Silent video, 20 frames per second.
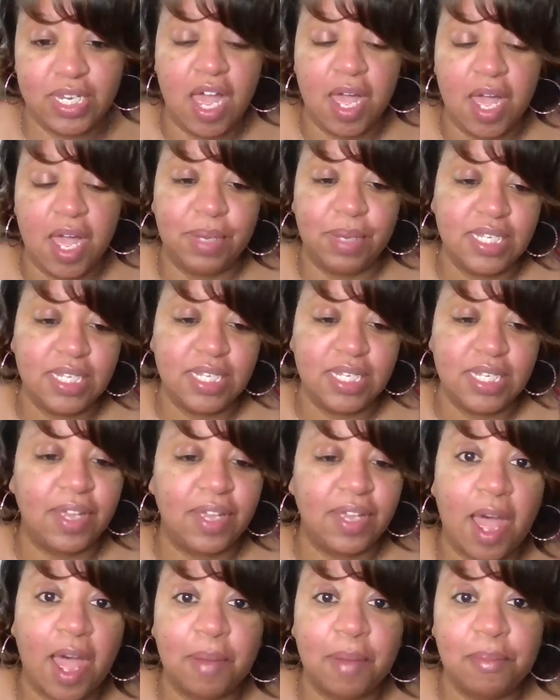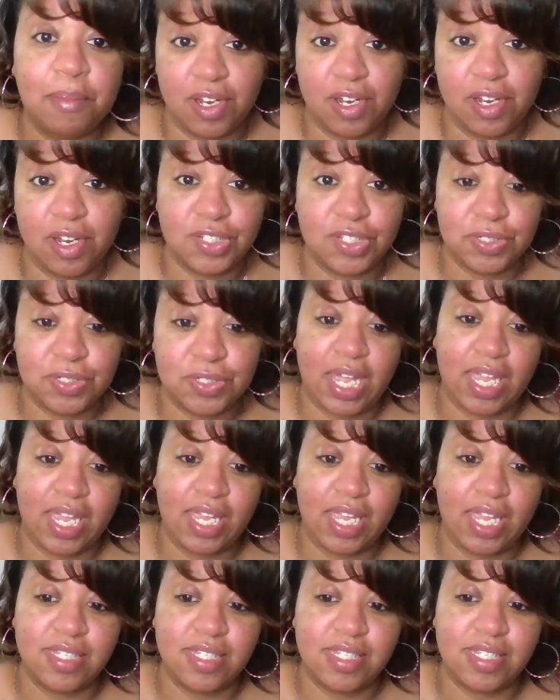But he said, okay, I'll be there in two
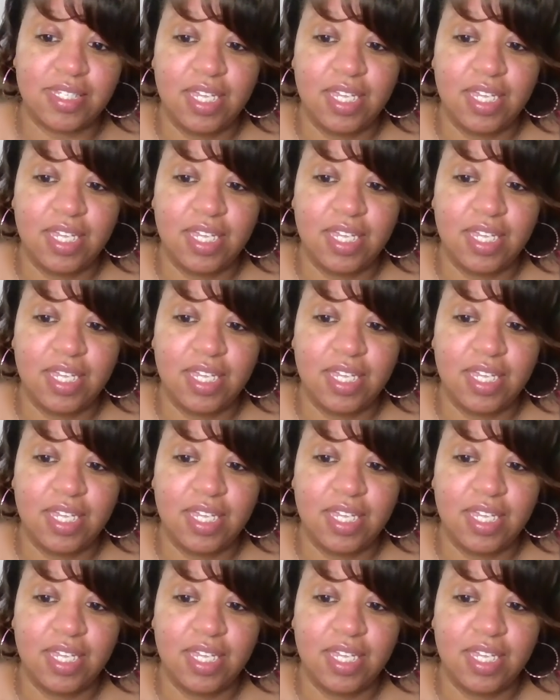days.